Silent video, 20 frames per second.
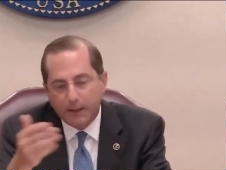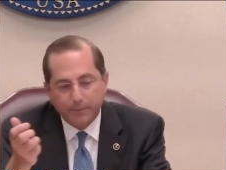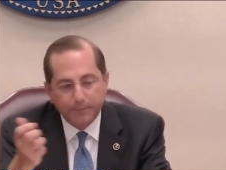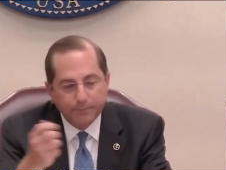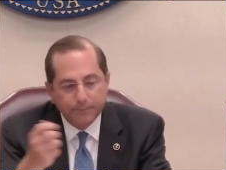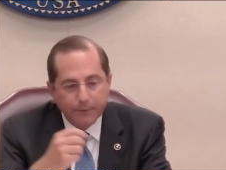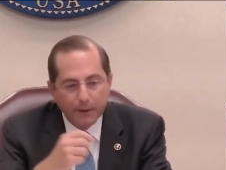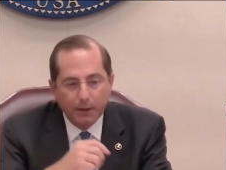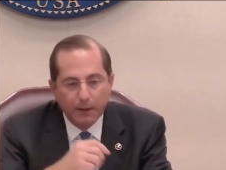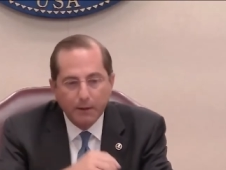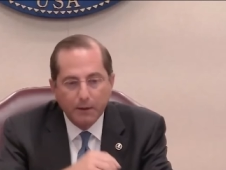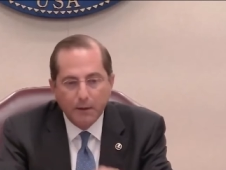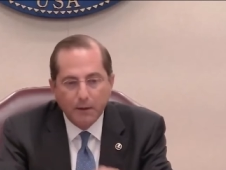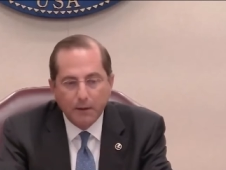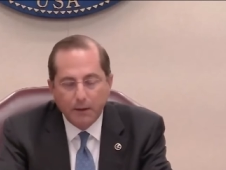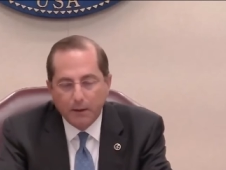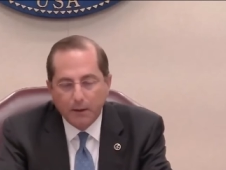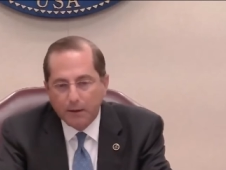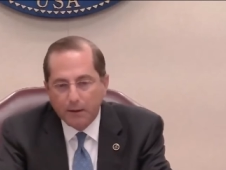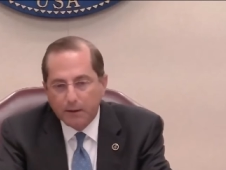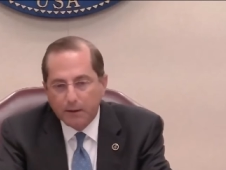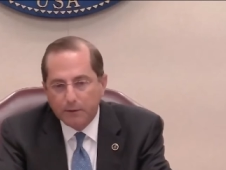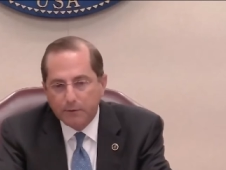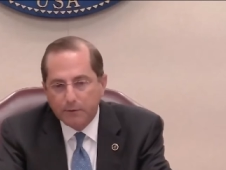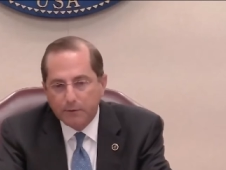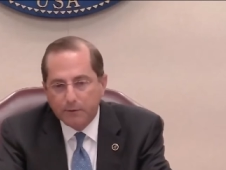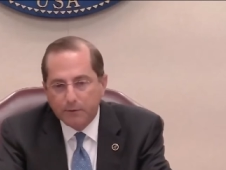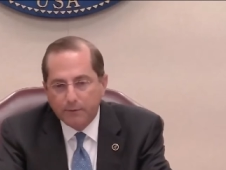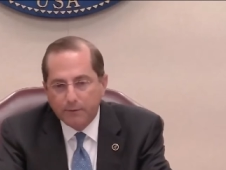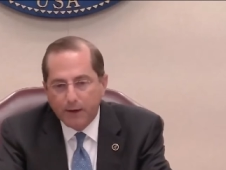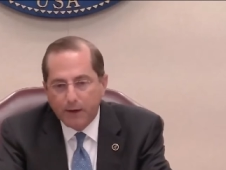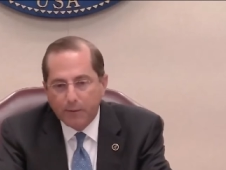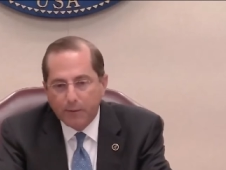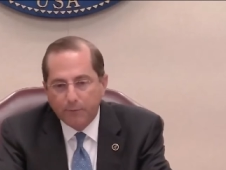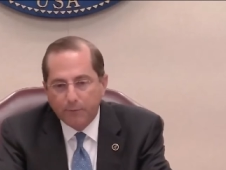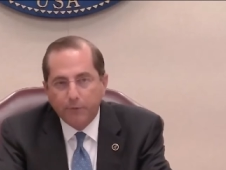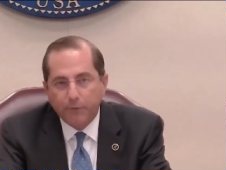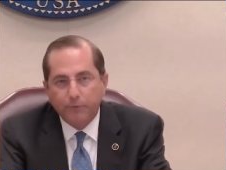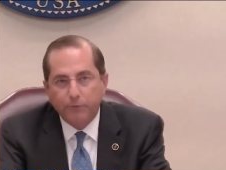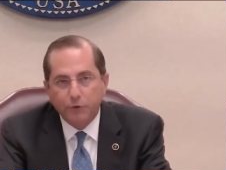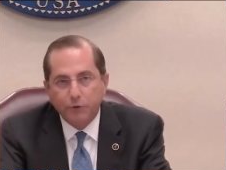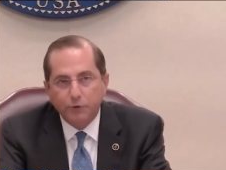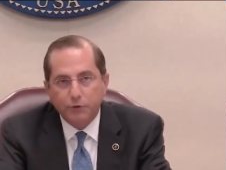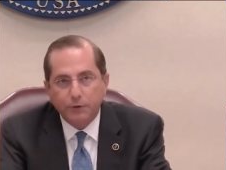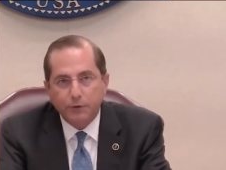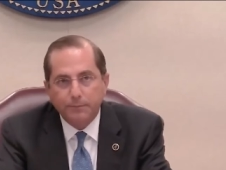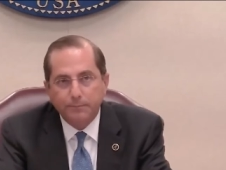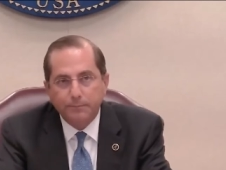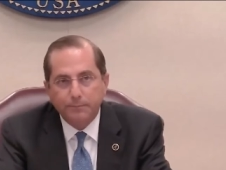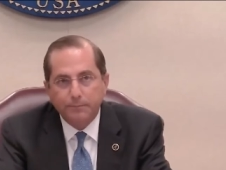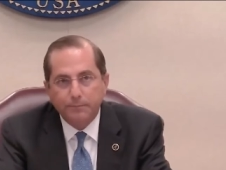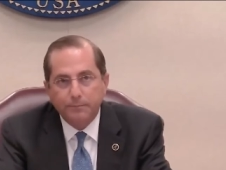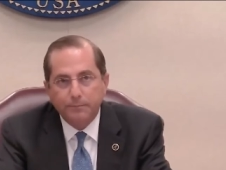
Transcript: to develop for the future.